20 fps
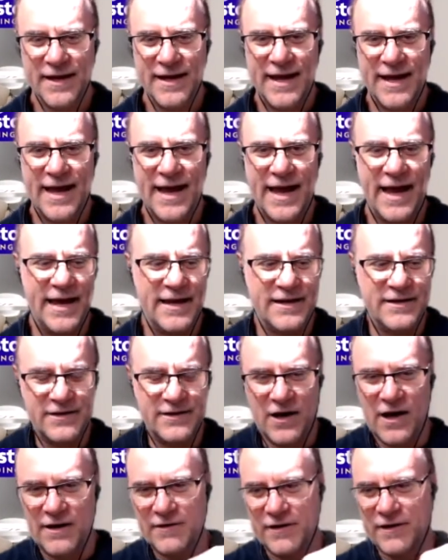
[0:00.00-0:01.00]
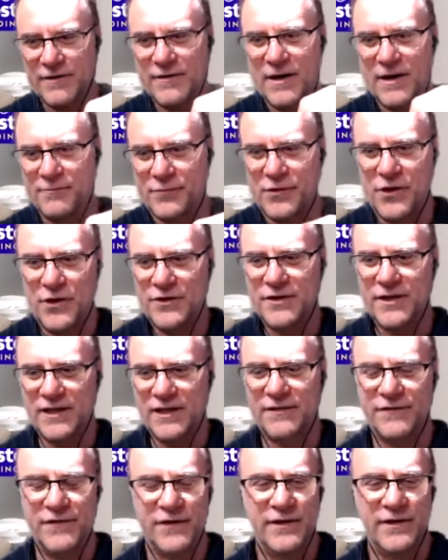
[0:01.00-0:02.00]
And I got a, a
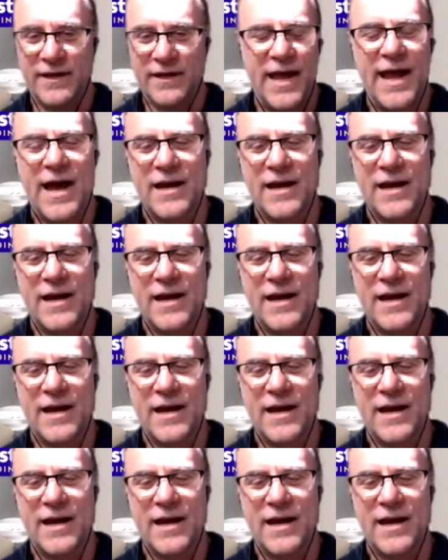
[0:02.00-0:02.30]
process for, you know, how to